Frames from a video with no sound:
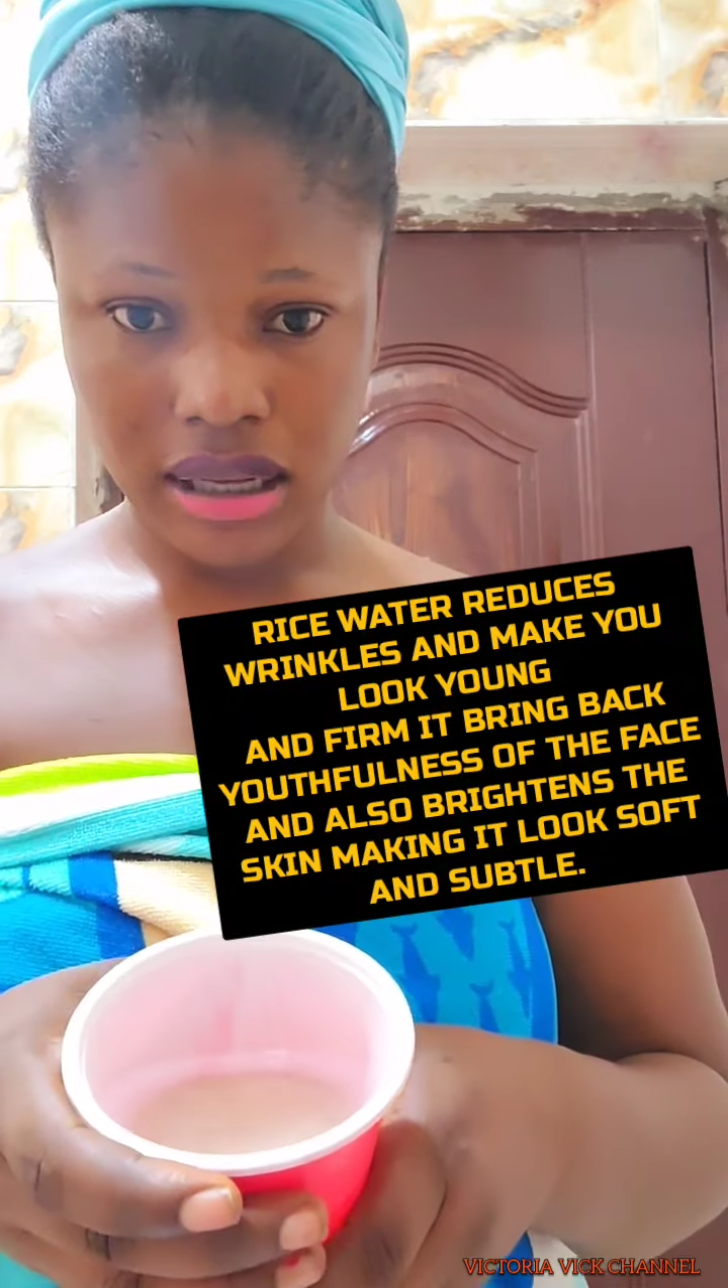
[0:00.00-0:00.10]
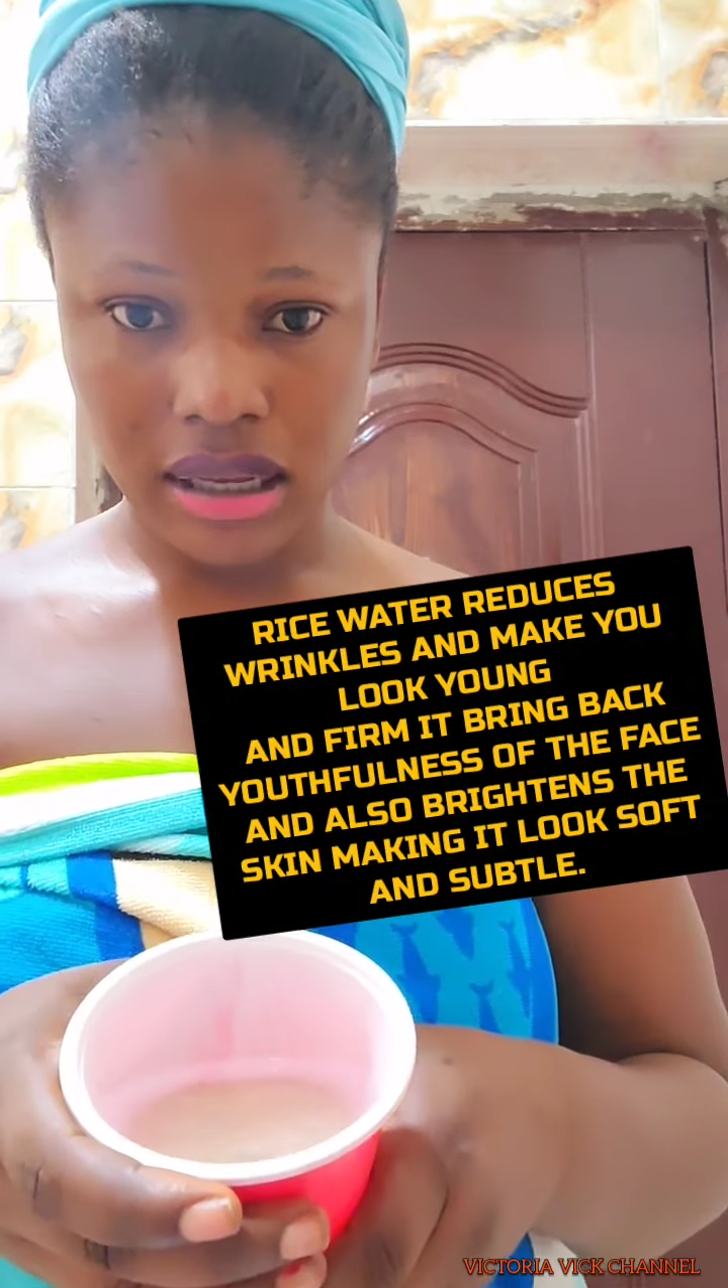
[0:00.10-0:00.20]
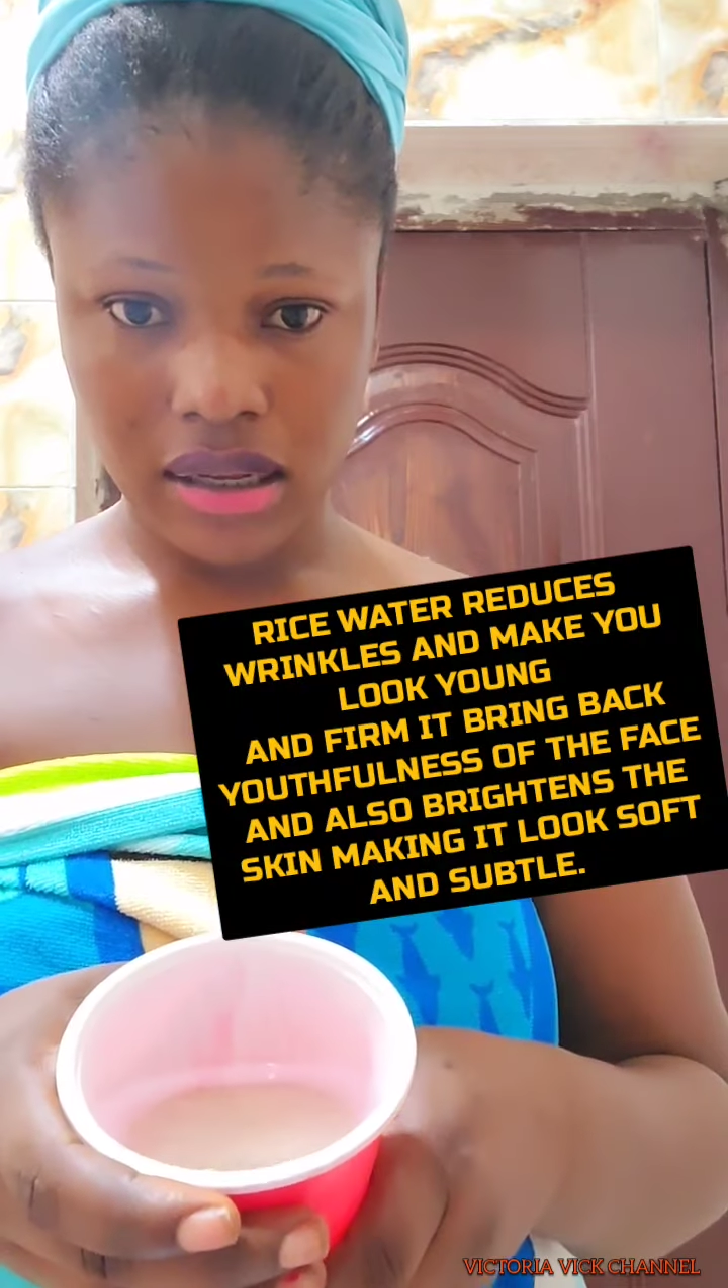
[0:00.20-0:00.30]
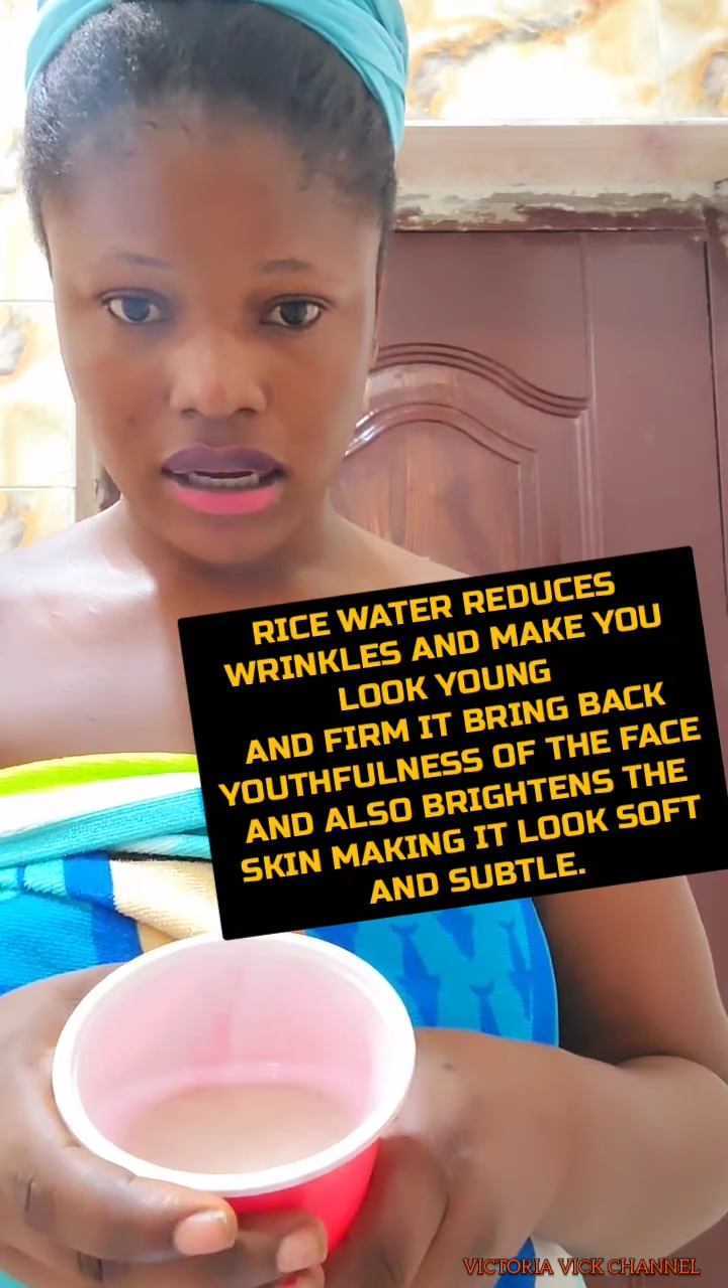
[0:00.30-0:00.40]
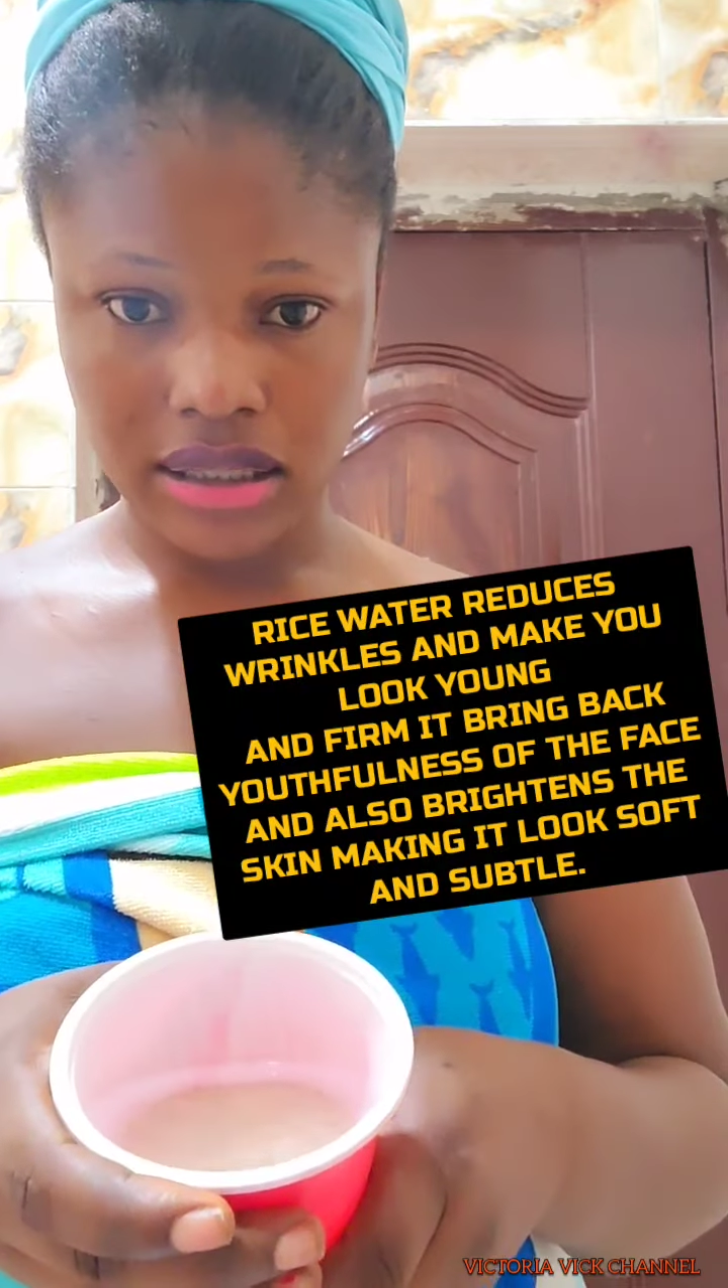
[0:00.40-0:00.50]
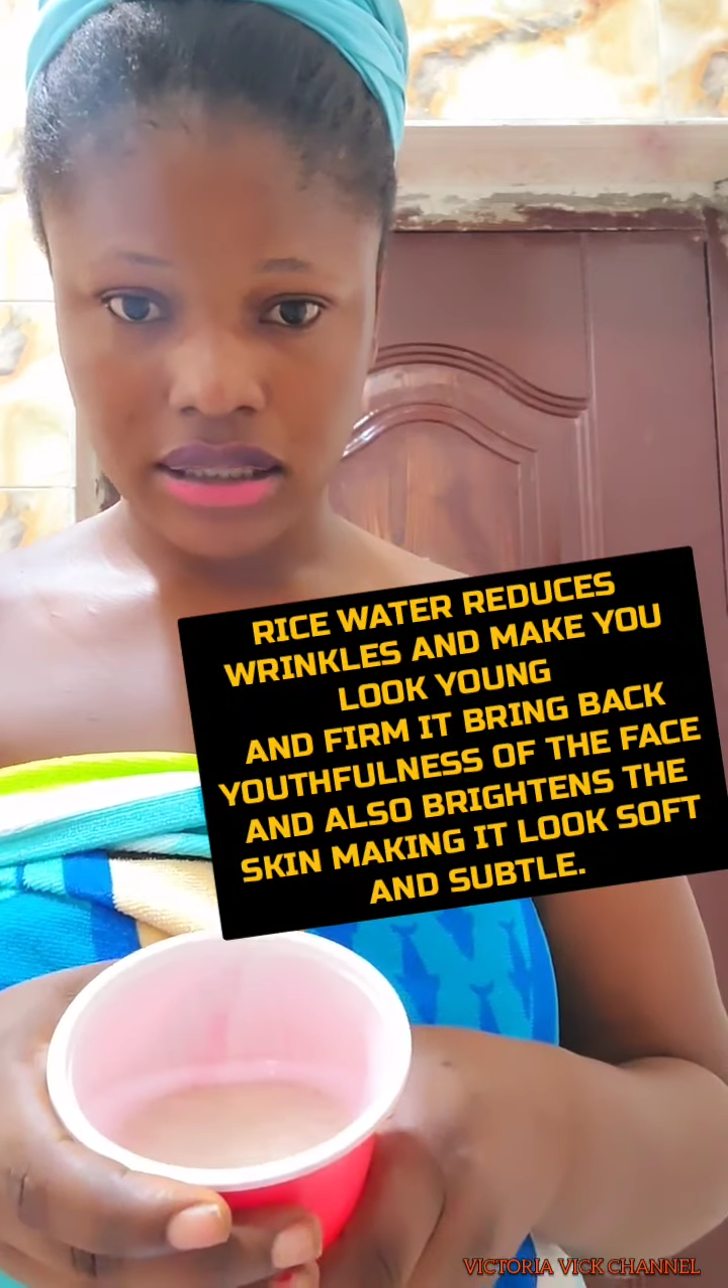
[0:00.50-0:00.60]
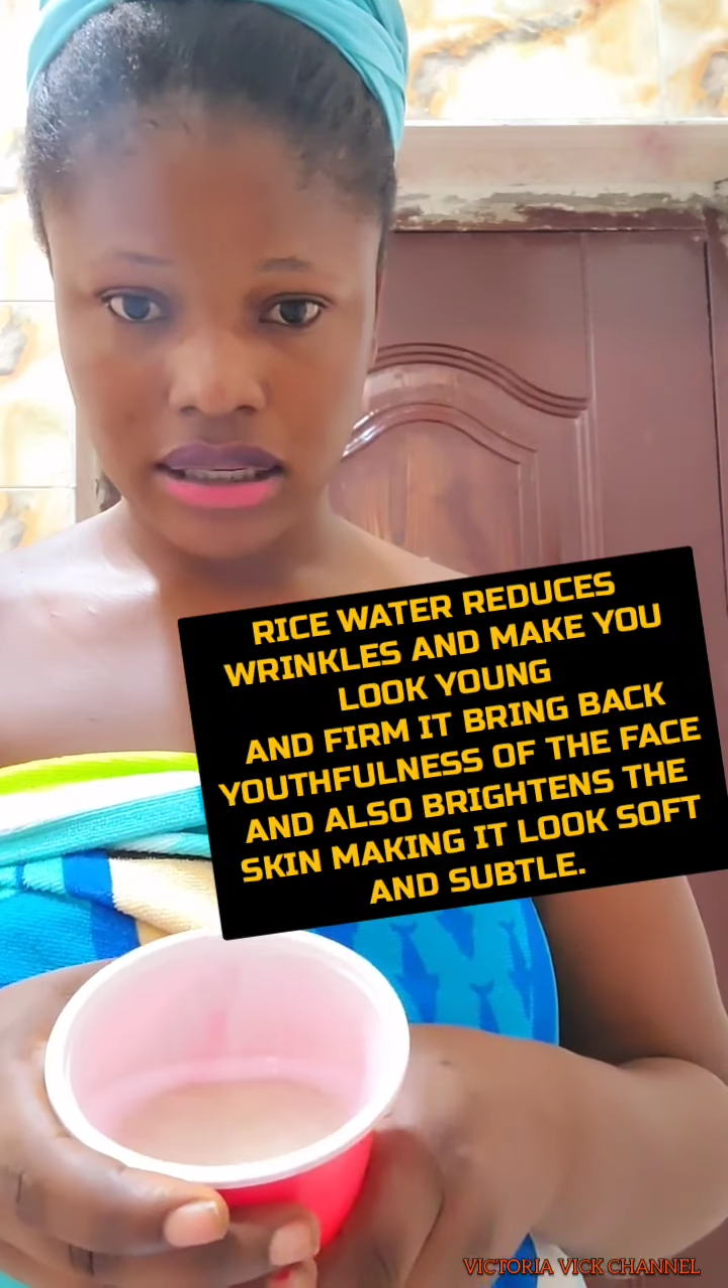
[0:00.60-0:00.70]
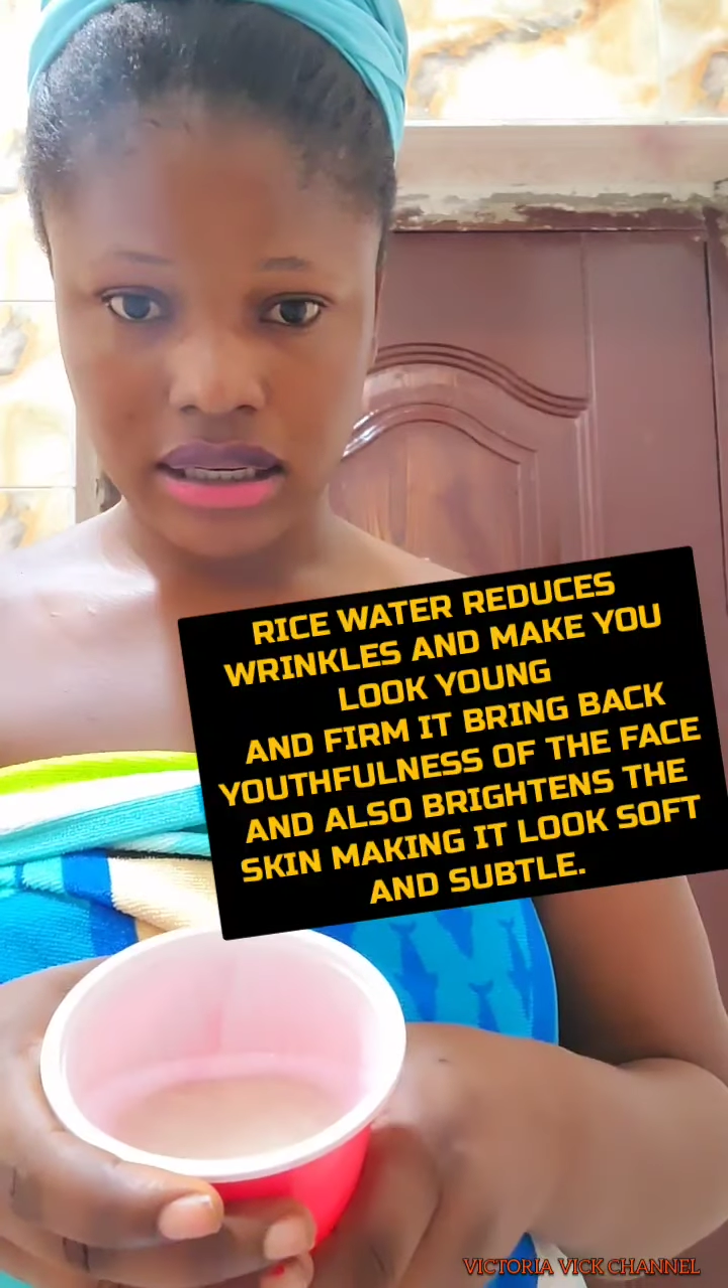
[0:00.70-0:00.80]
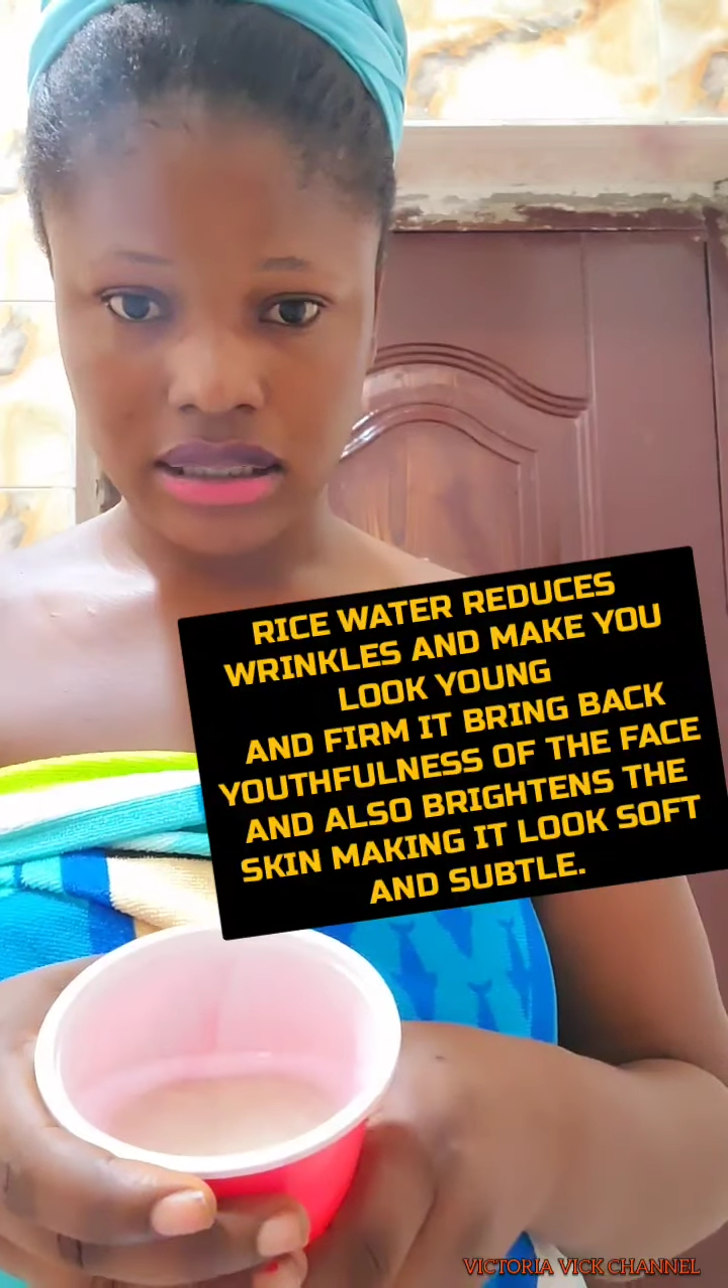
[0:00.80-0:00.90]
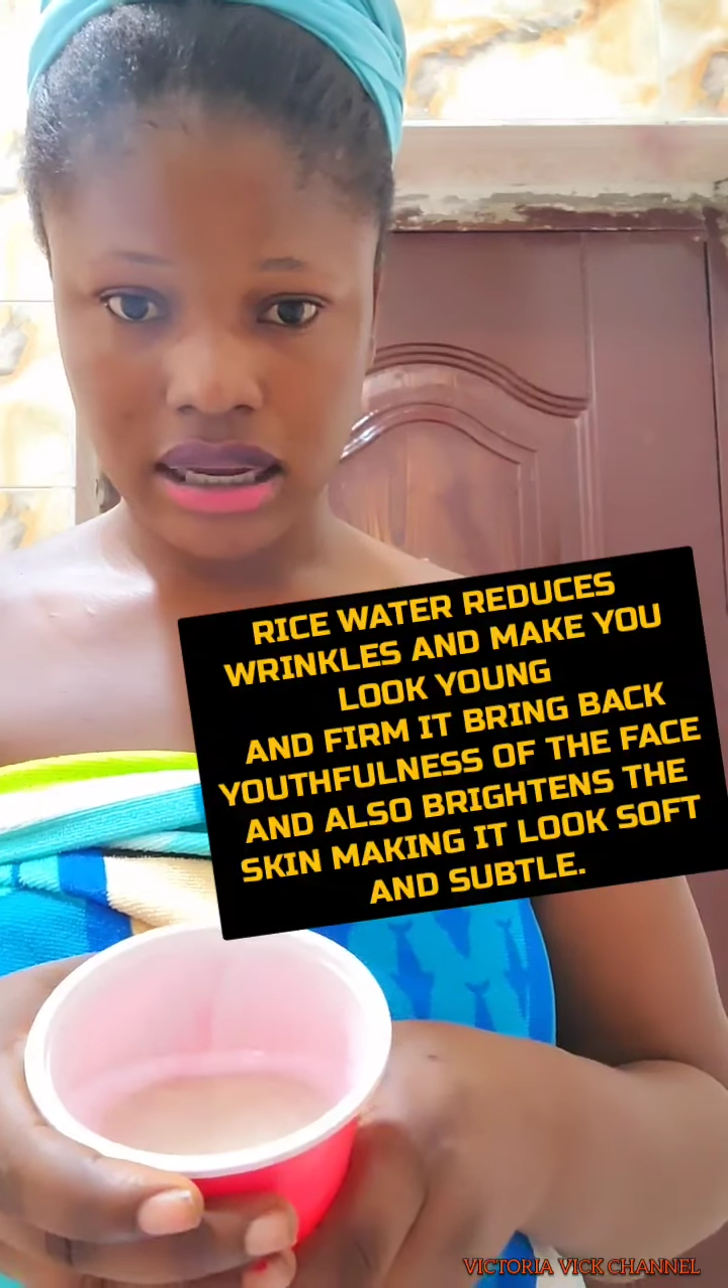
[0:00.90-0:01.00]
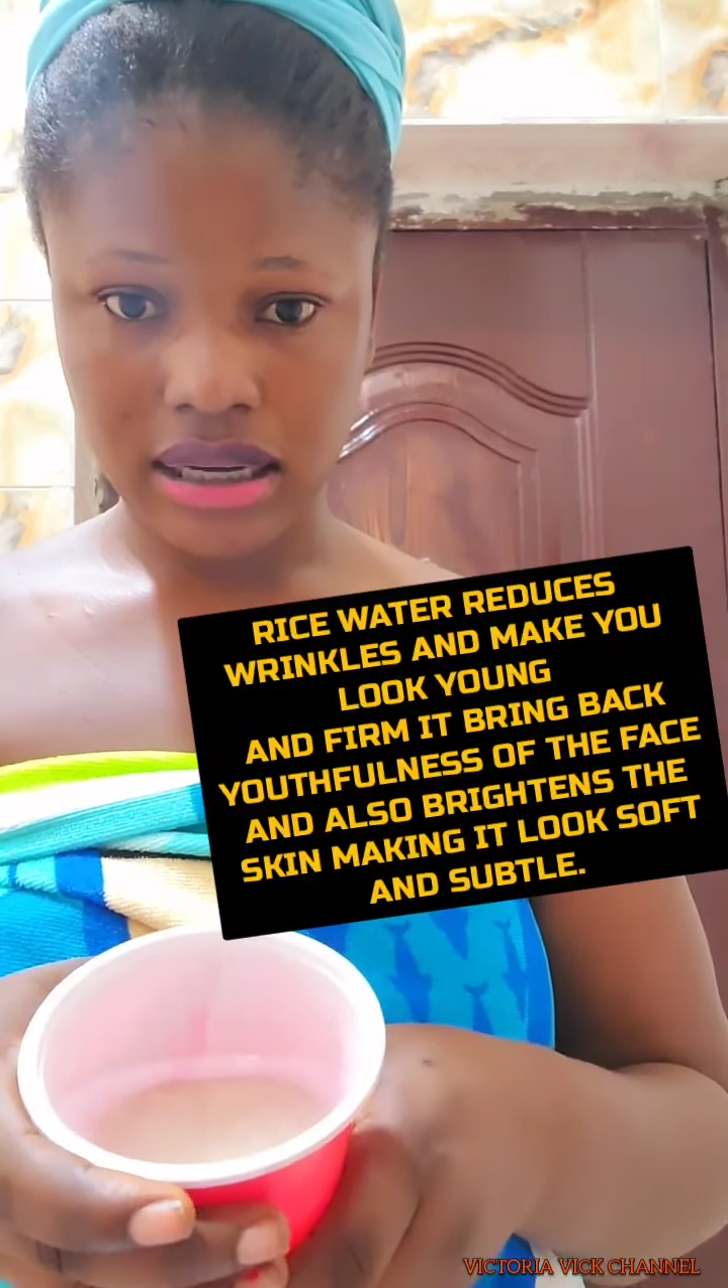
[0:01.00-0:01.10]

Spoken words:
You can see inside,